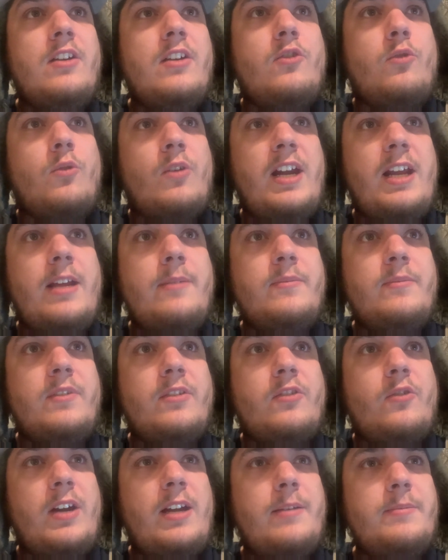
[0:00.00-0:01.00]
Cram
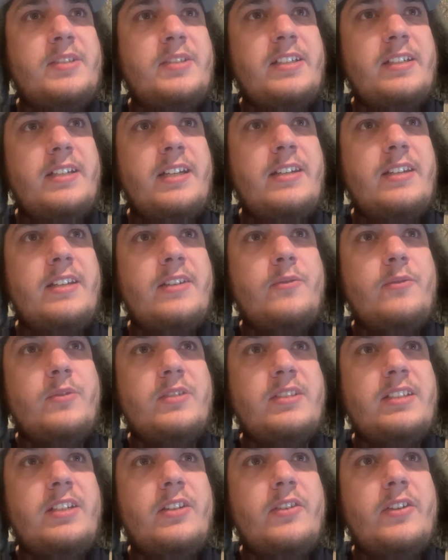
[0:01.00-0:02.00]
Cranston, I think,
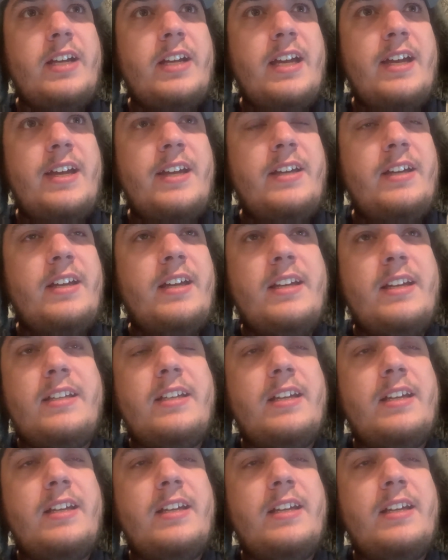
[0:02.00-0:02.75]
was the other guy.